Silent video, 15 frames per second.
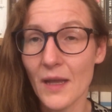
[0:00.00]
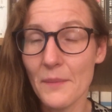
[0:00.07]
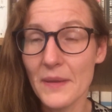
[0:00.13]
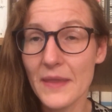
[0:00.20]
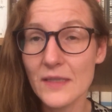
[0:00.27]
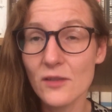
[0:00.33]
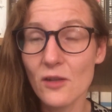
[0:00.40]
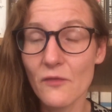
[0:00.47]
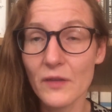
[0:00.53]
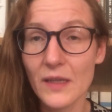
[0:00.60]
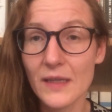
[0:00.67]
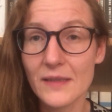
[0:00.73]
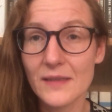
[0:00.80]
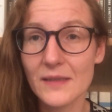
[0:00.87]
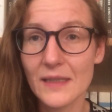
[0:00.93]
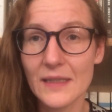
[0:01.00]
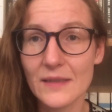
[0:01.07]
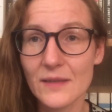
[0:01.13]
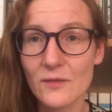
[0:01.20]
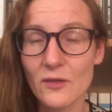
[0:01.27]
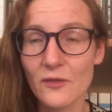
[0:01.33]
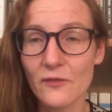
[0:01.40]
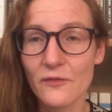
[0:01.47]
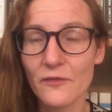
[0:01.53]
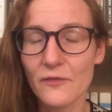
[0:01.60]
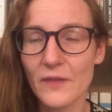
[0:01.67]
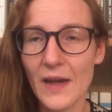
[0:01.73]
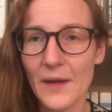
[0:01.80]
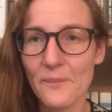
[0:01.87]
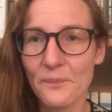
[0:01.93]
I mean, this novel is, is sort
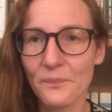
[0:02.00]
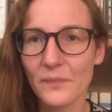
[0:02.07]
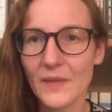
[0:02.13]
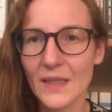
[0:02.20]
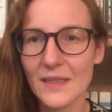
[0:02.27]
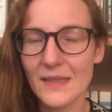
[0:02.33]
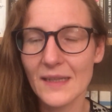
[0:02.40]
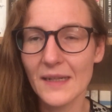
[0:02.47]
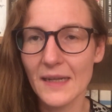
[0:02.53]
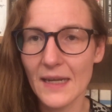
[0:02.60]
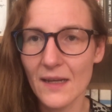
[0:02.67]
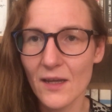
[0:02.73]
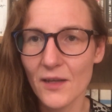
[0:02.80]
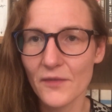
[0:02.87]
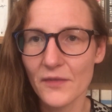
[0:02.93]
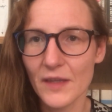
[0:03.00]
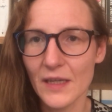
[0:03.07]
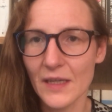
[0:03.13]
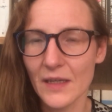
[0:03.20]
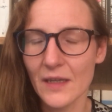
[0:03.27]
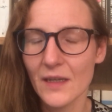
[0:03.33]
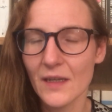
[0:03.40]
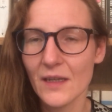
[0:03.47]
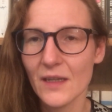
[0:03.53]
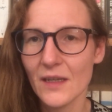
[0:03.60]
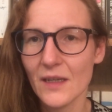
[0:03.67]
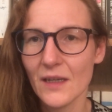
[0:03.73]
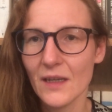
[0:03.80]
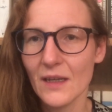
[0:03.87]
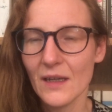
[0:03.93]
of, um, has clearly learned the
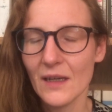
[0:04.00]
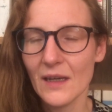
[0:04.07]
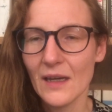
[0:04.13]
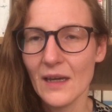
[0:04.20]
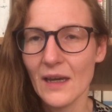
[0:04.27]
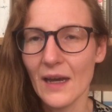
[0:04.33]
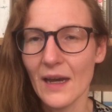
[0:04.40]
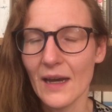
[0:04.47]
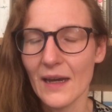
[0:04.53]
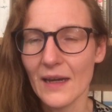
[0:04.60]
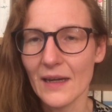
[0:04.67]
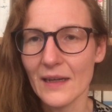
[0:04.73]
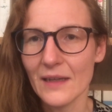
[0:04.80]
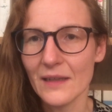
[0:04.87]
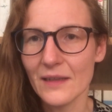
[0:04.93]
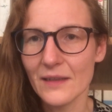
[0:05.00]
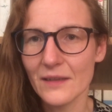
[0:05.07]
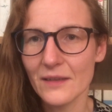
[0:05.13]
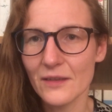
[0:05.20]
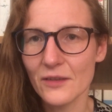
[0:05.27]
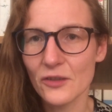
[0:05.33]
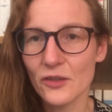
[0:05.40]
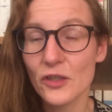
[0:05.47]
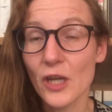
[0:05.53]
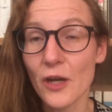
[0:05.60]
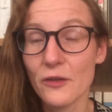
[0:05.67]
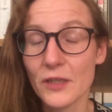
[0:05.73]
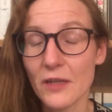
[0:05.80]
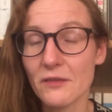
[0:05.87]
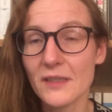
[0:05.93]
uh,
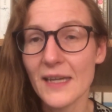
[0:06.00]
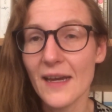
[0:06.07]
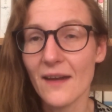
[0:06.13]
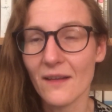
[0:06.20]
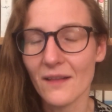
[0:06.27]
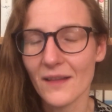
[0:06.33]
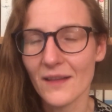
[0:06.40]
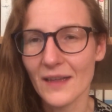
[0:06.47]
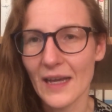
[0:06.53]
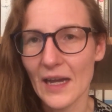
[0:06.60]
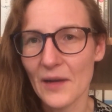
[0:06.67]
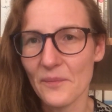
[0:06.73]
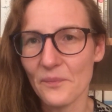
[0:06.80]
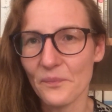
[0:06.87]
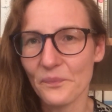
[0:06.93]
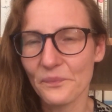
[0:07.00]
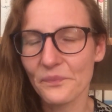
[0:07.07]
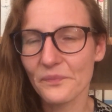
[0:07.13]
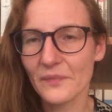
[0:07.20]
show, don't tell um,